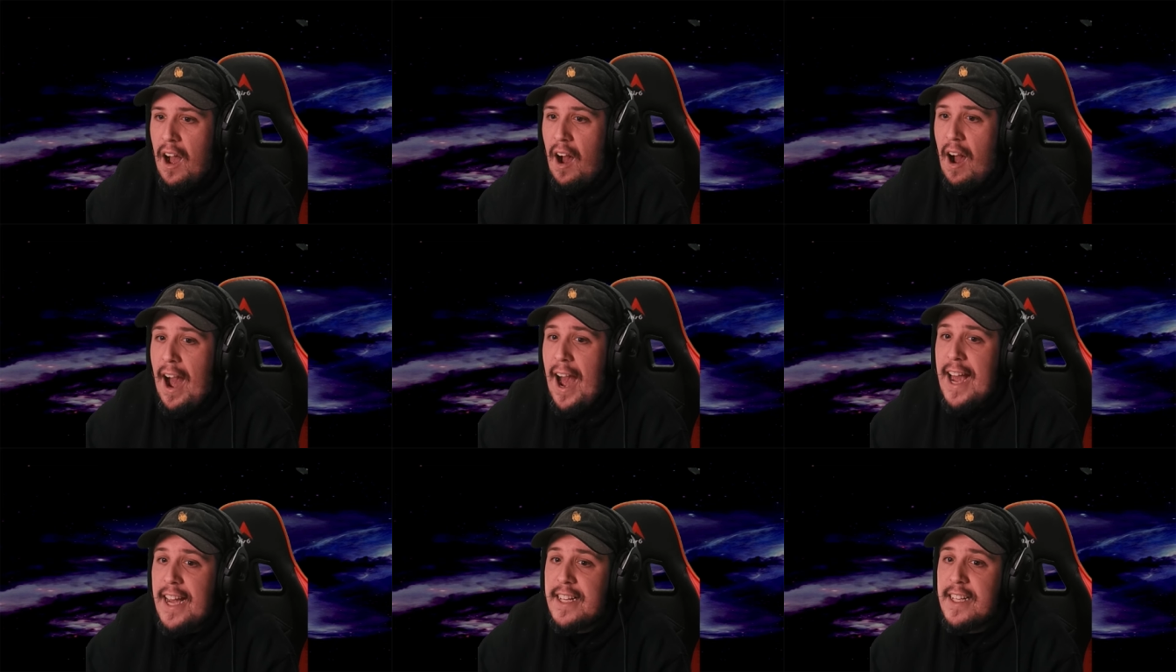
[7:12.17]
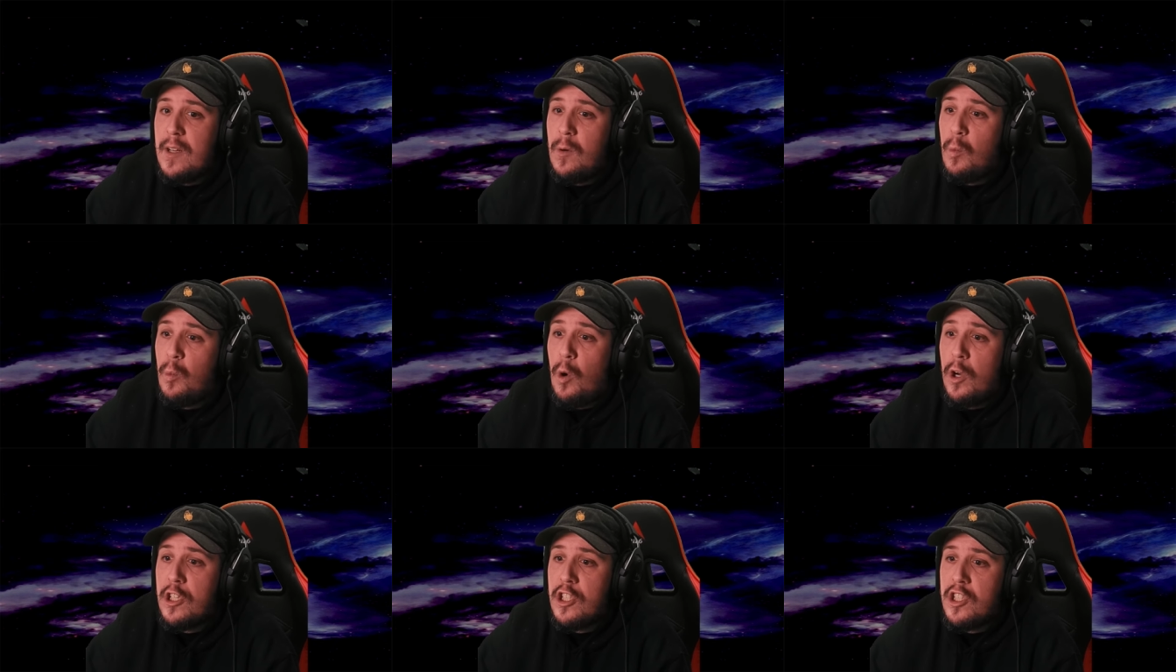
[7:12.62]
I
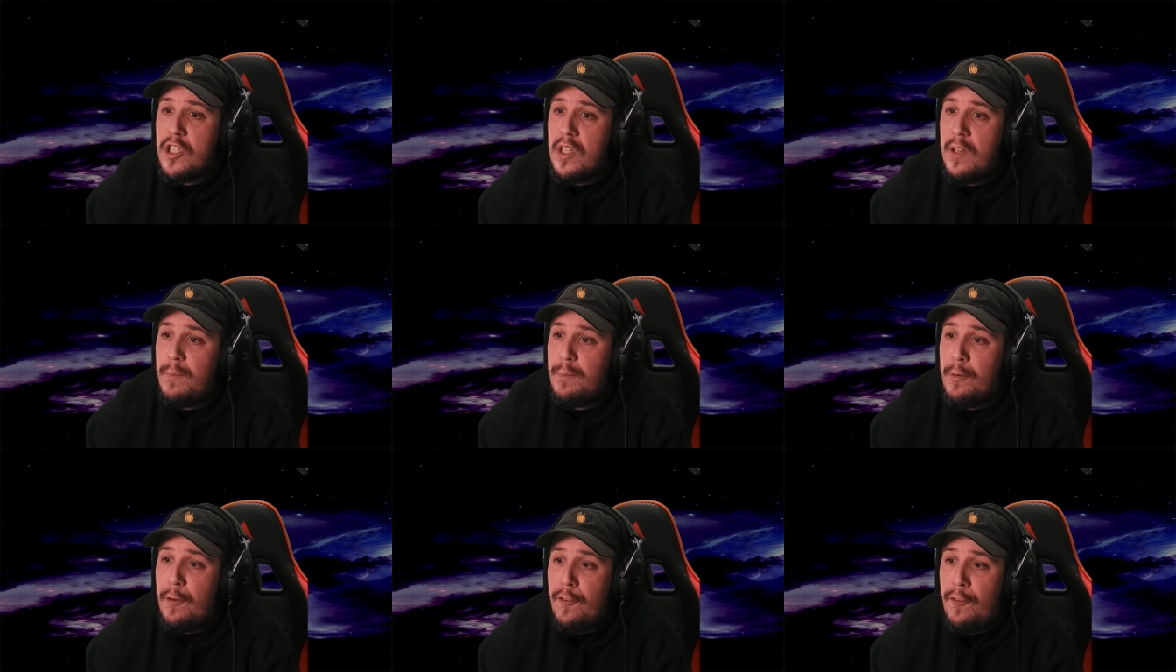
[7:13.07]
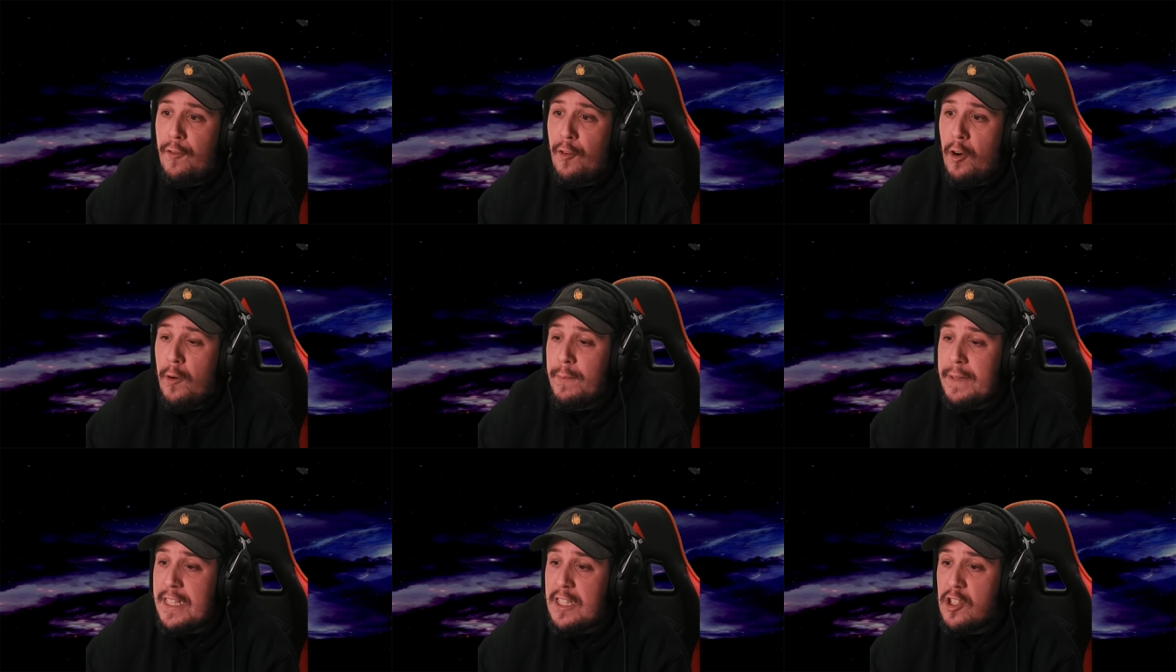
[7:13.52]
can watch them
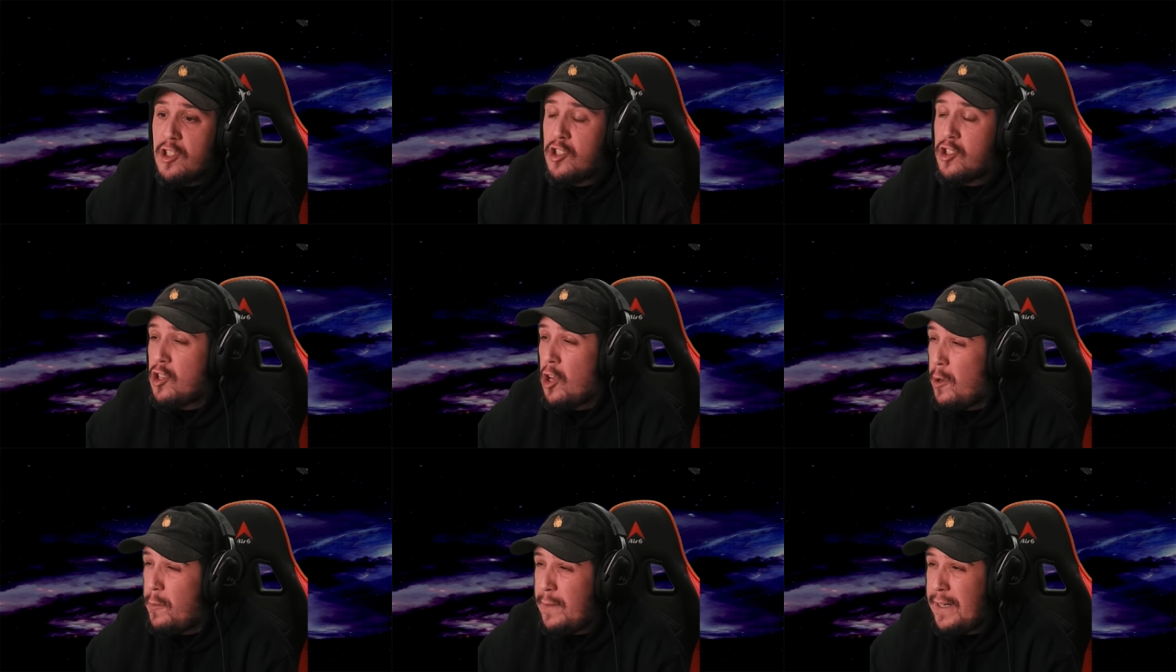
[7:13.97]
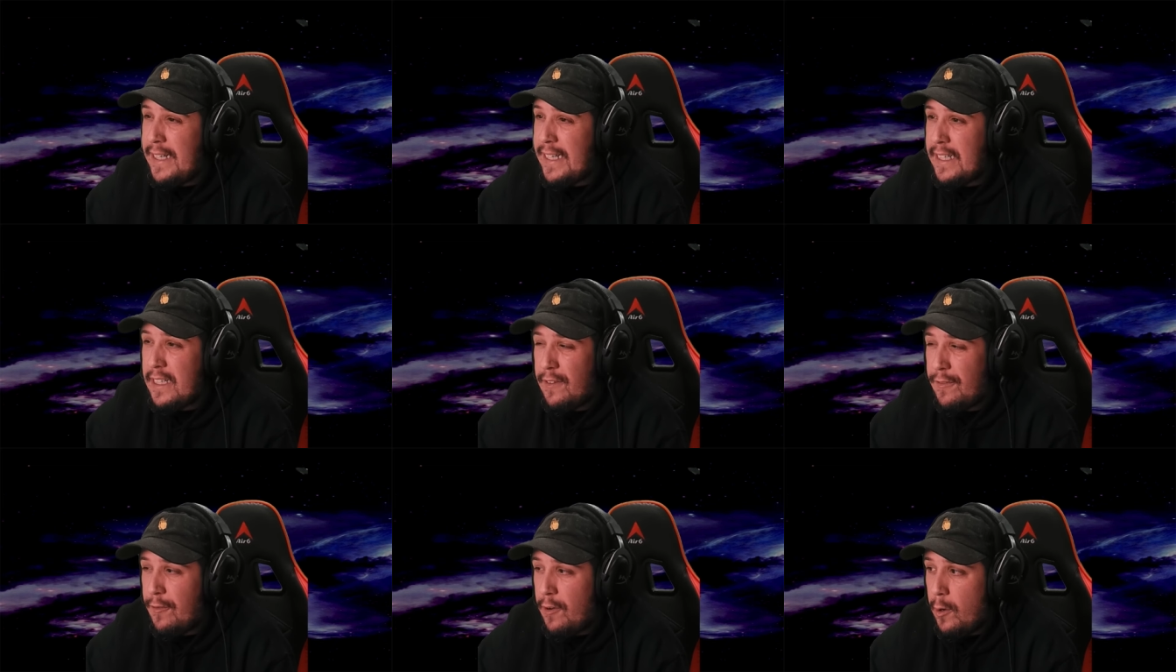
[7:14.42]
perform in so many
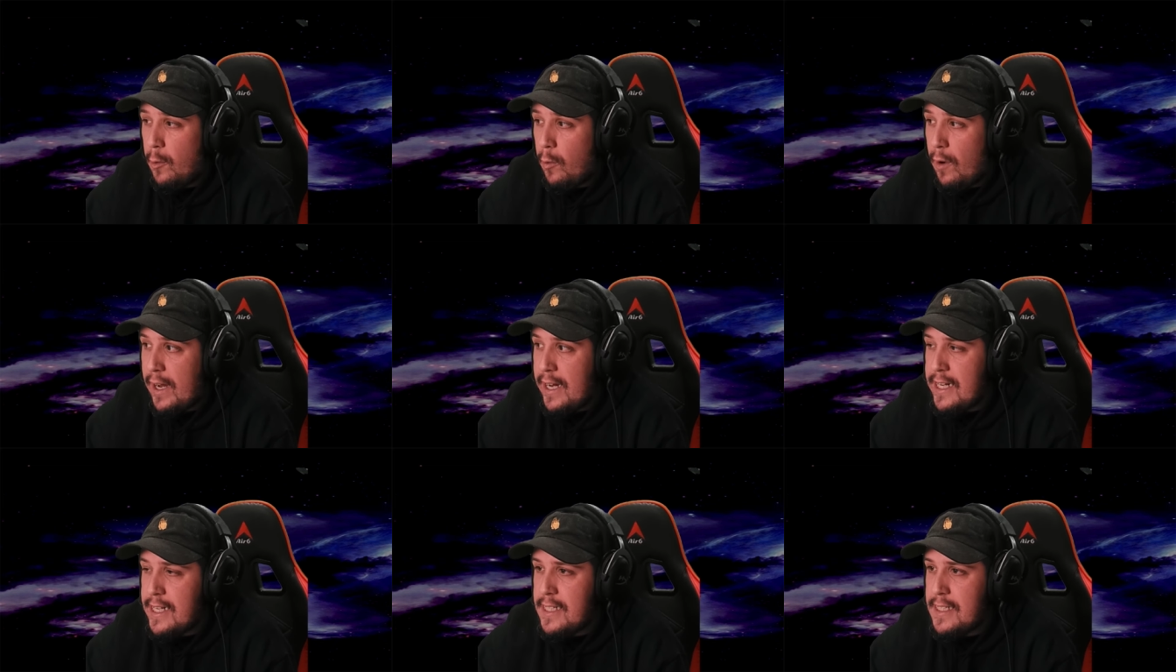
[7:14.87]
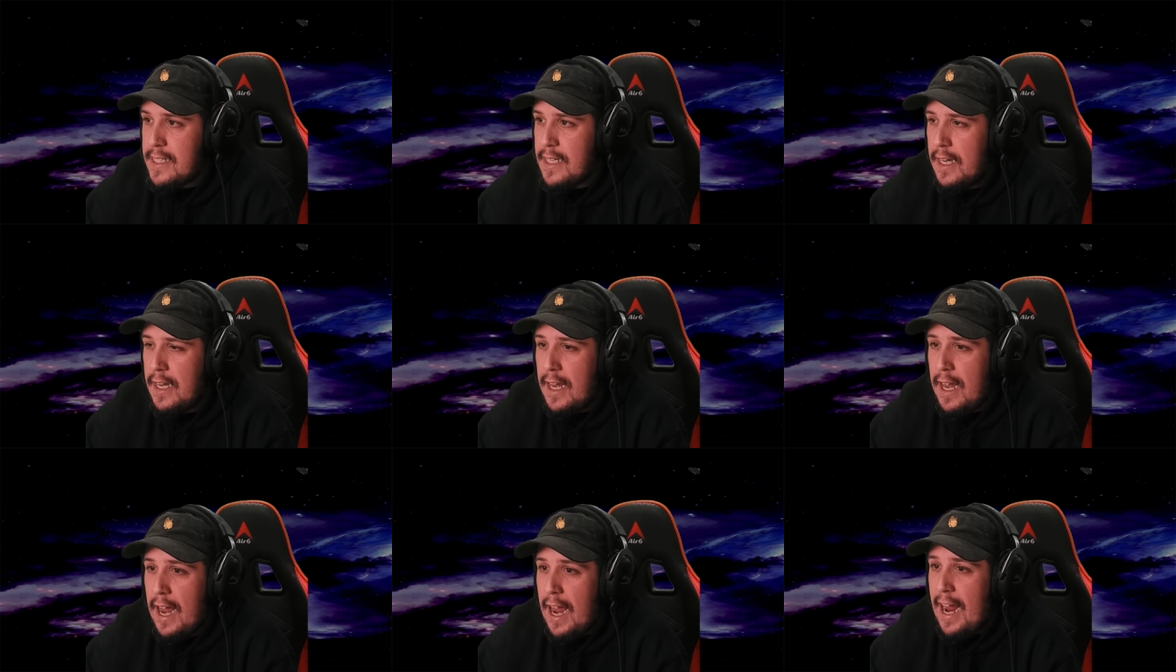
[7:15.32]
different ways
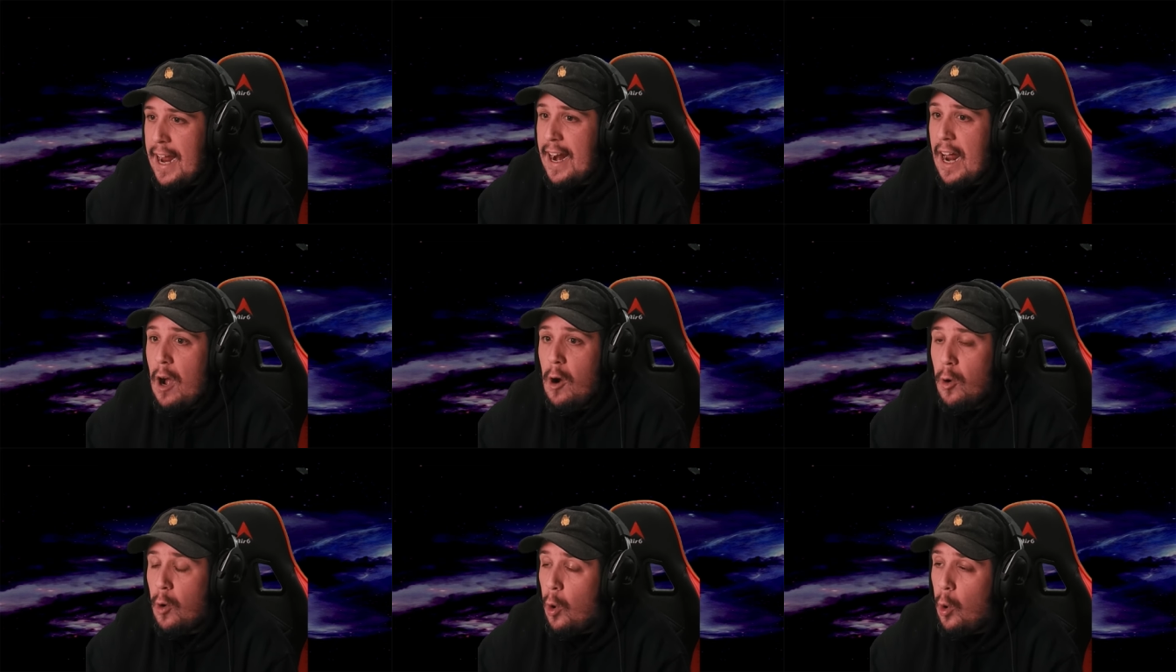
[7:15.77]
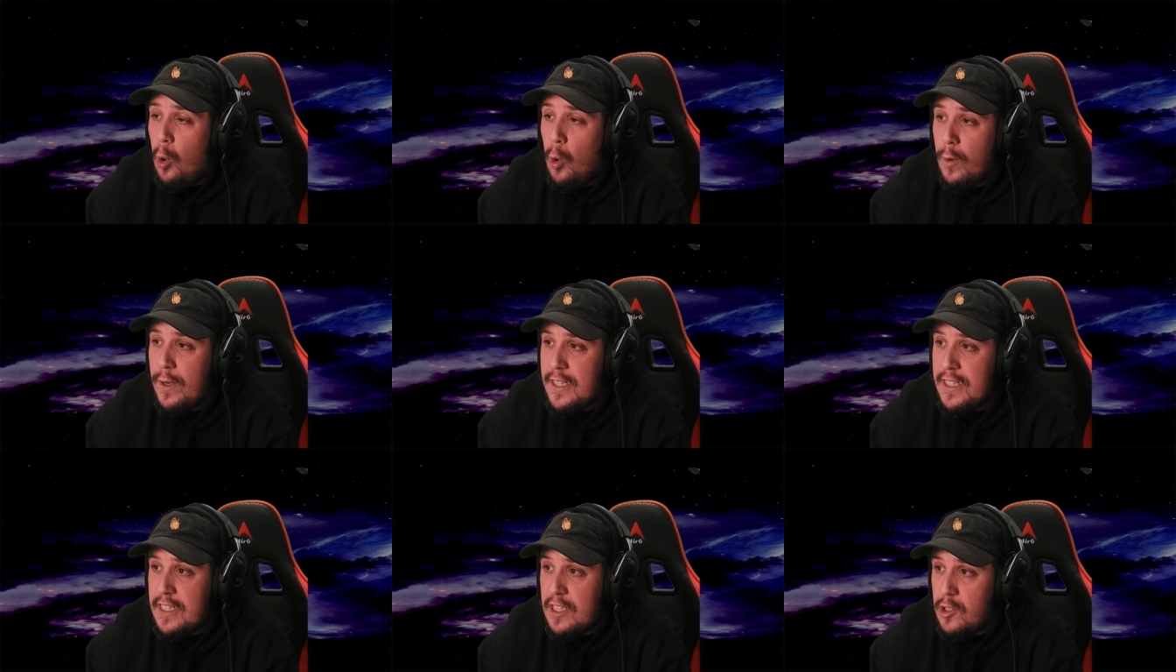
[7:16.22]
and I'll
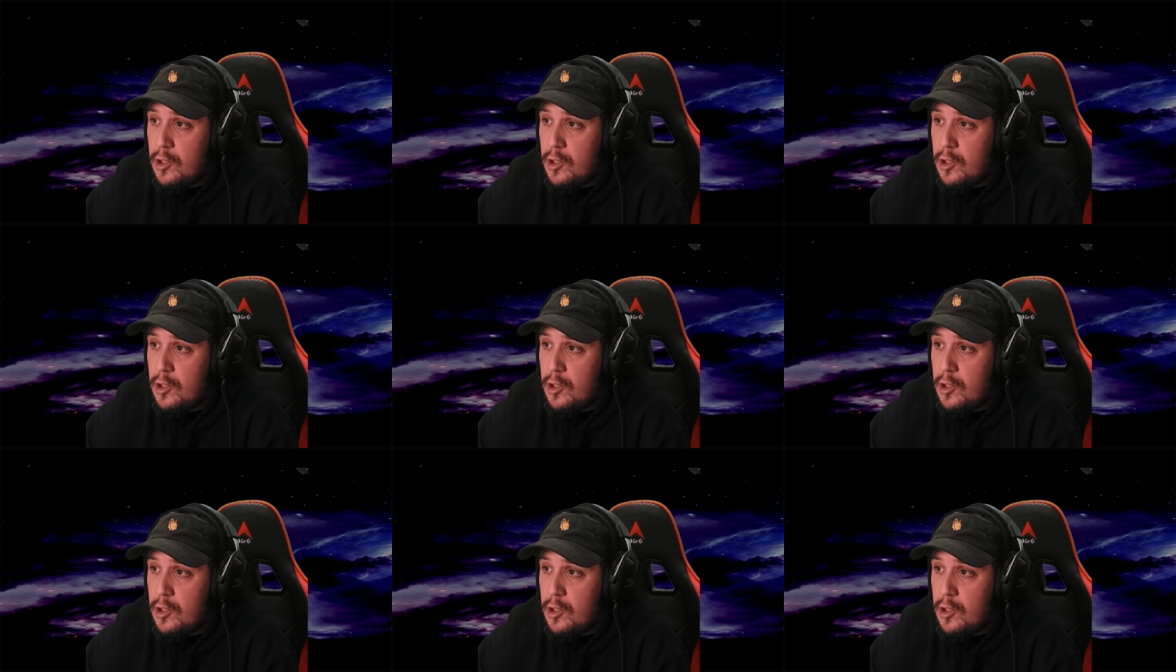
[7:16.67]
always